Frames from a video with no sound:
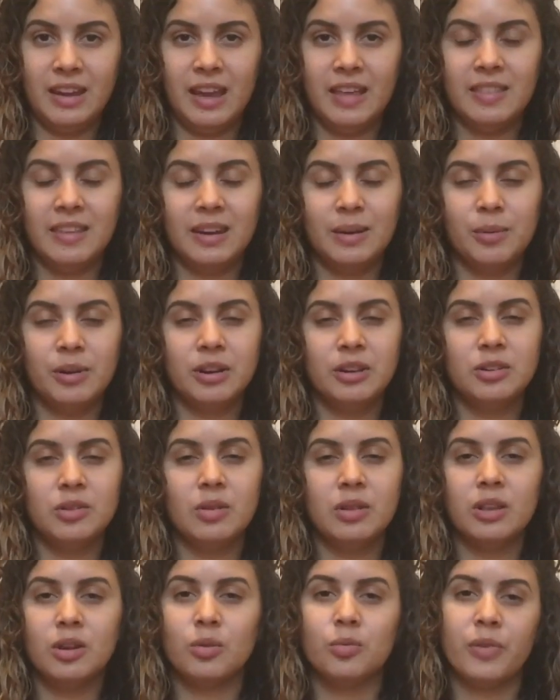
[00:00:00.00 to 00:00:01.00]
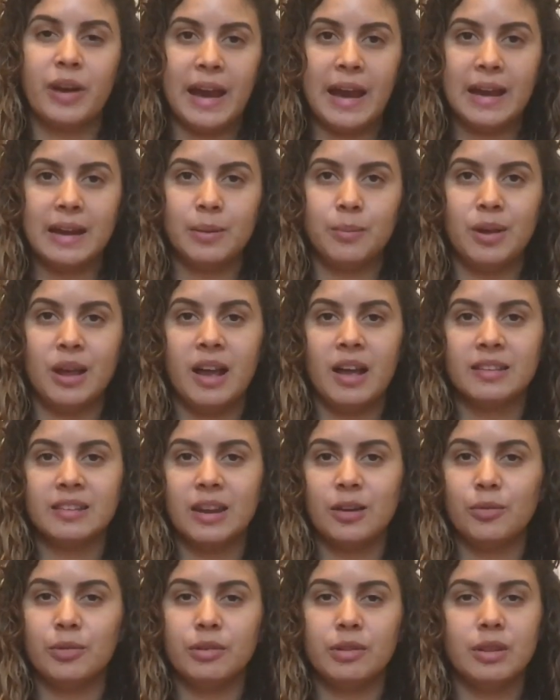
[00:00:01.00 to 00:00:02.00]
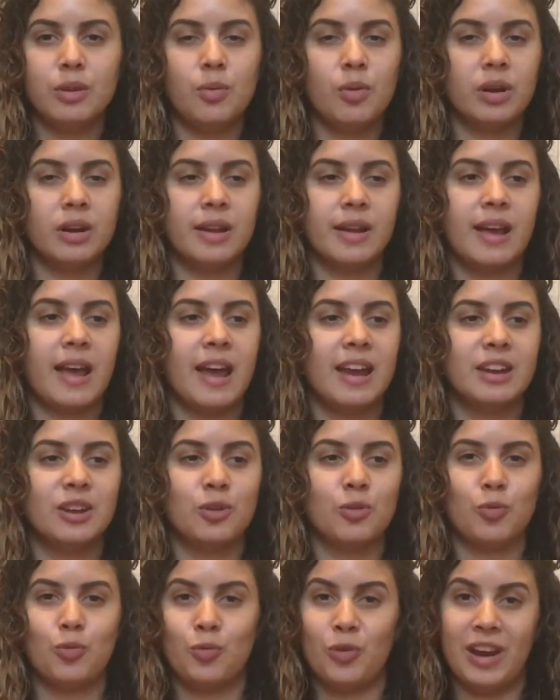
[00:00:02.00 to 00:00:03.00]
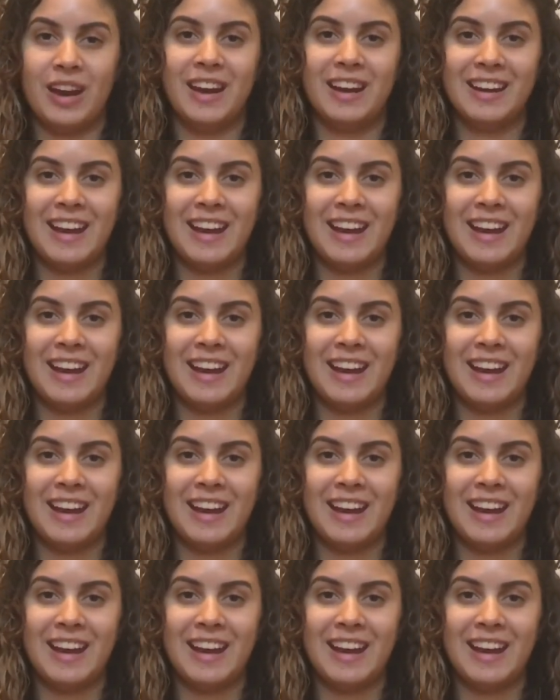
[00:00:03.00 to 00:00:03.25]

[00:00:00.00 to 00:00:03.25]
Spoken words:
and then I'm going to do a little rant because I really want to kind of rant.